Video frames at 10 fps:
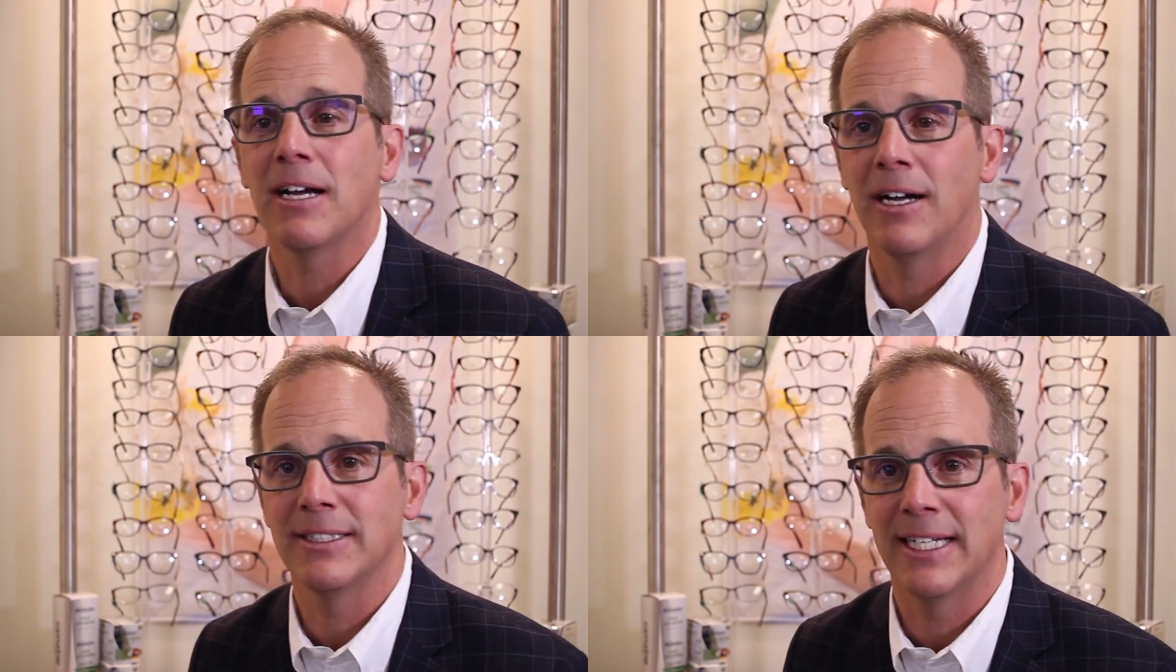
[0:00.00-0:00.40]

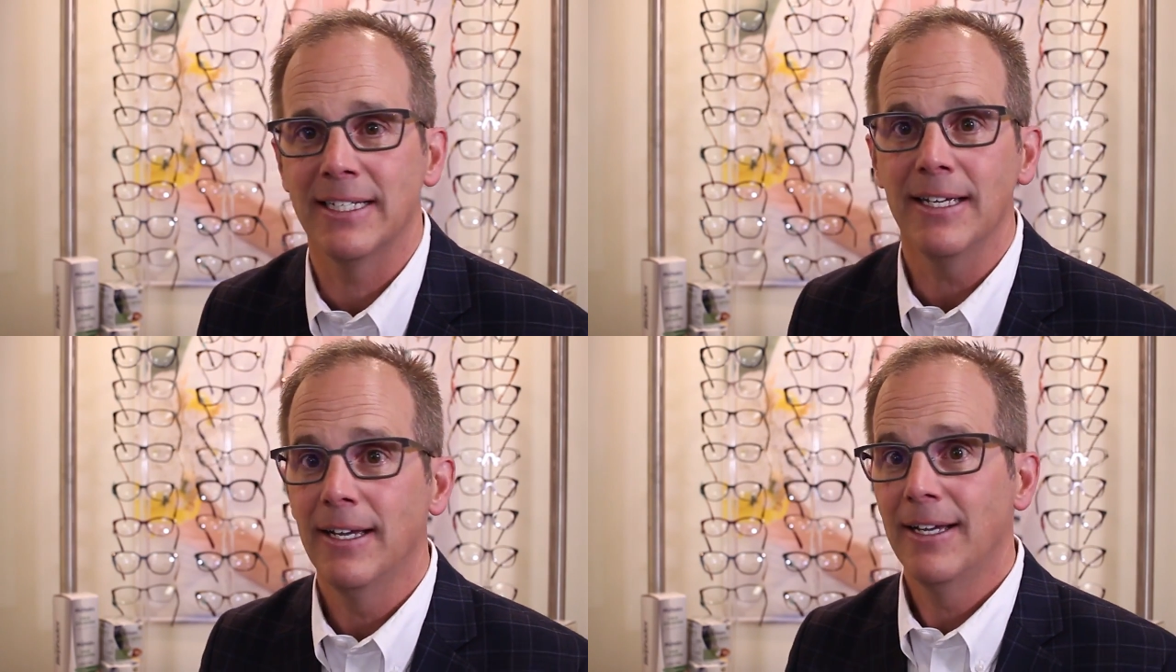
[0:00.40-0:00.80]

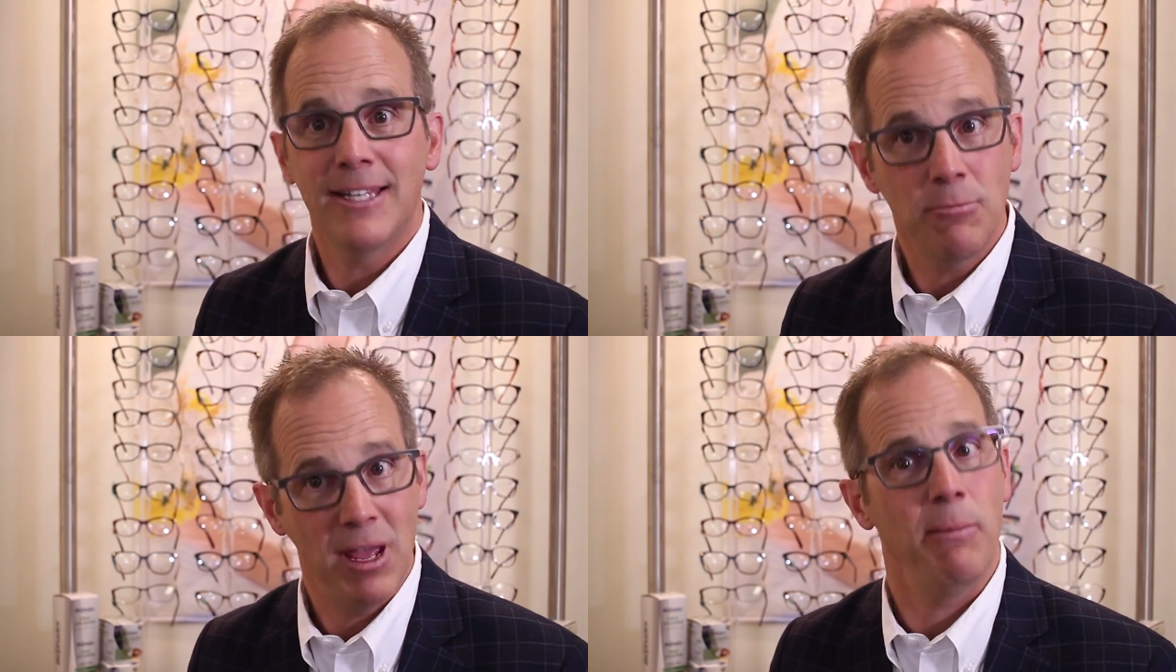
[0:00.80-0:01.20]
content
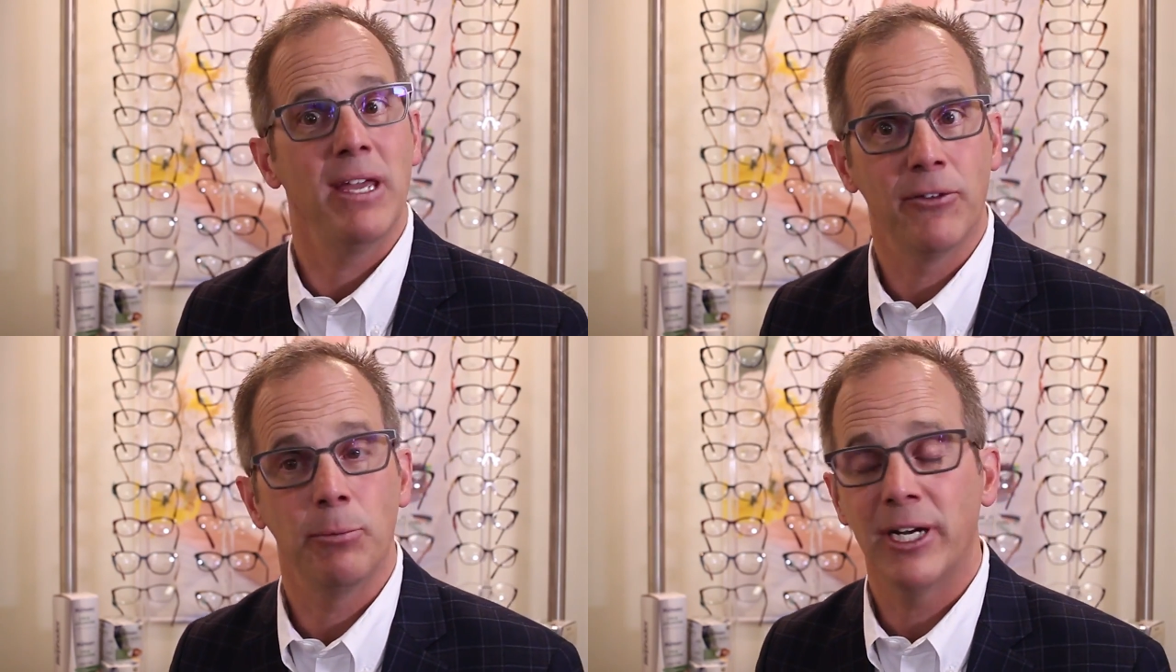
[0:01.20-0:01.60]
than maybe
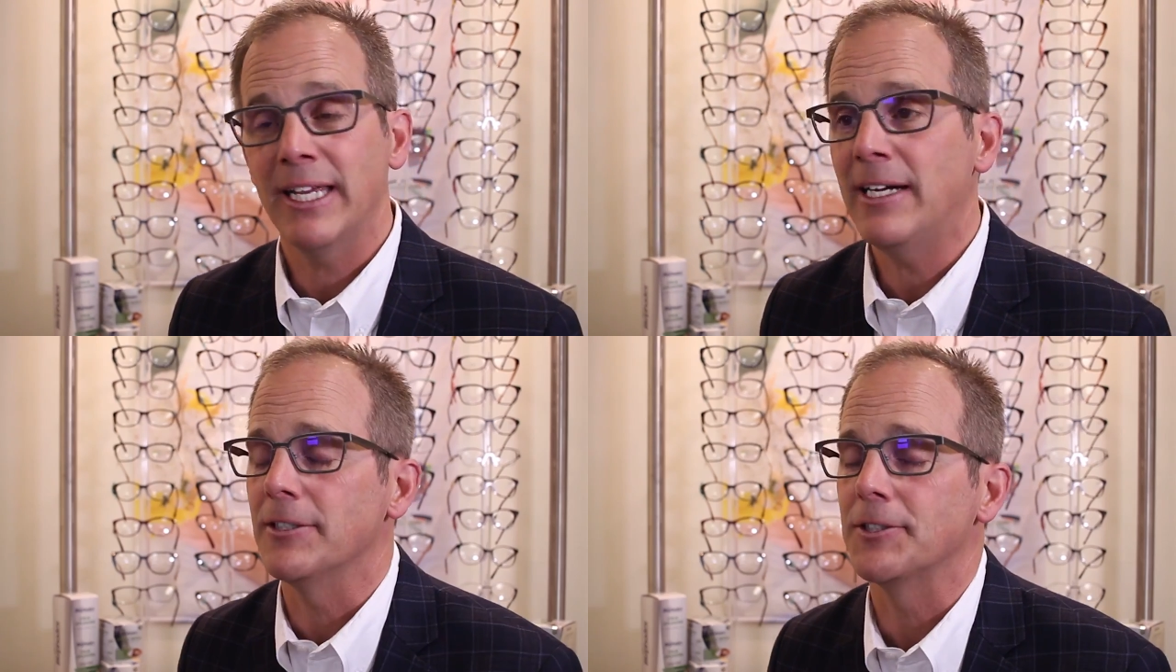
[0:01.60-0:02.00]

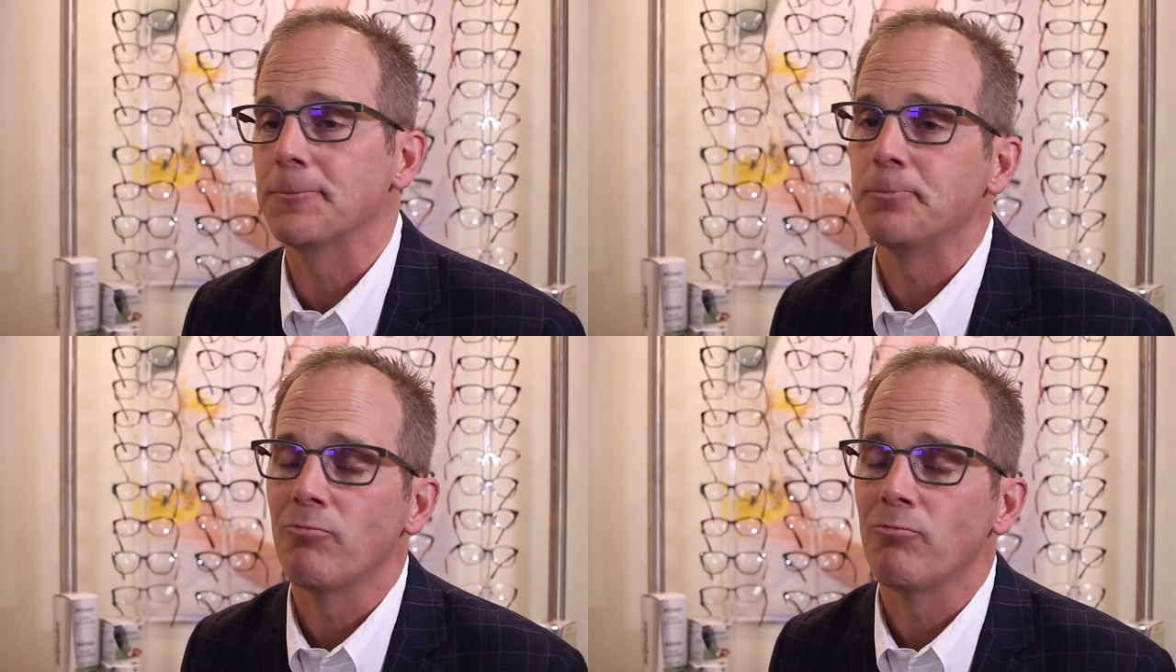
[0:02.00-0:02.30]
everybody else.